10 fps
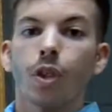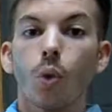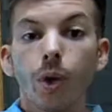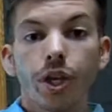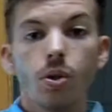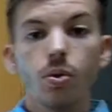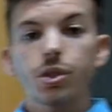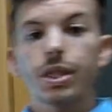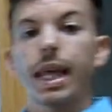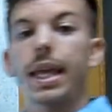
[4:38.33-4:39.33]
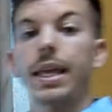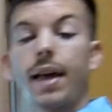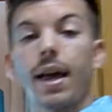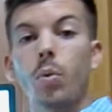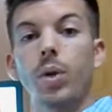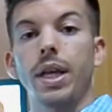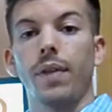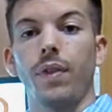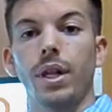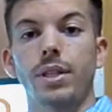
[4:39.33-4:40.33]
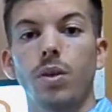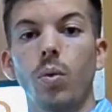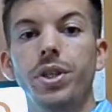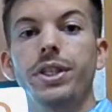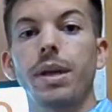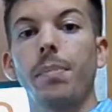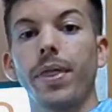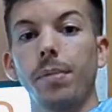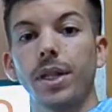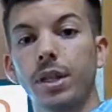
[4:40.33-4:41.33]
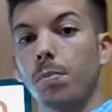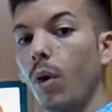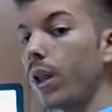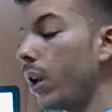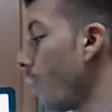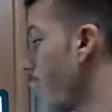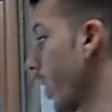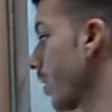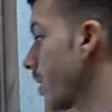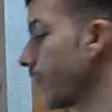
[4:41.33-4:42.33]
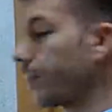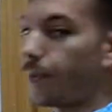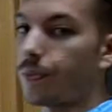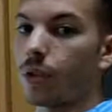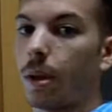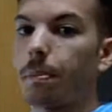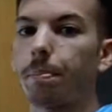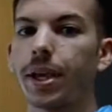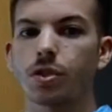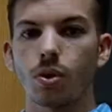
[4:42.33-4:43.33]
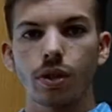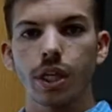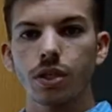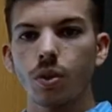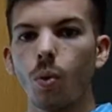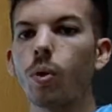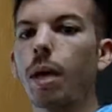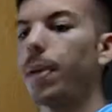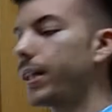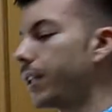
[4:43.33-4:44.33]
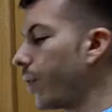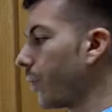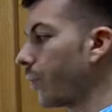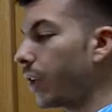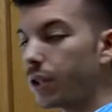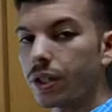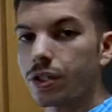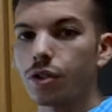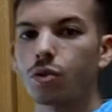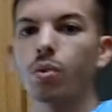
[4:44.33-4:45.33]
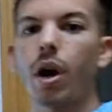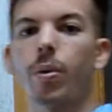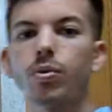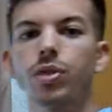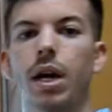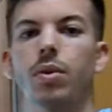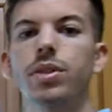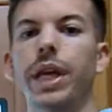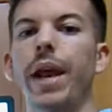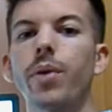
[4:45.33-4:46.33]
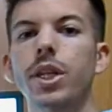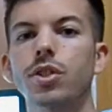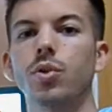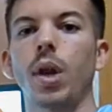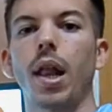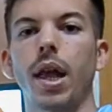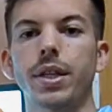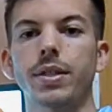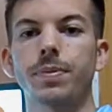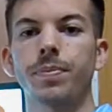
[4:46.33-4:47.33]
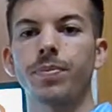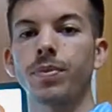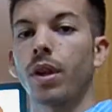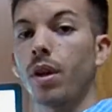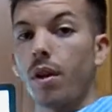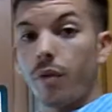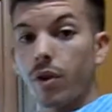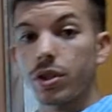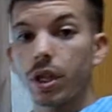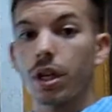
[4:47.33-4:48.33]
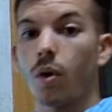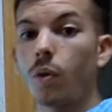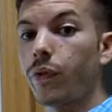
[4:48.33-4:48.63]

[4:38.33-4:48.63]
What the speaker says: we used the IDAE Wind Atlas, which is a mathematical model of winds. Based on this, we applied different filters to narrow down the areas to analyze. Firstly, we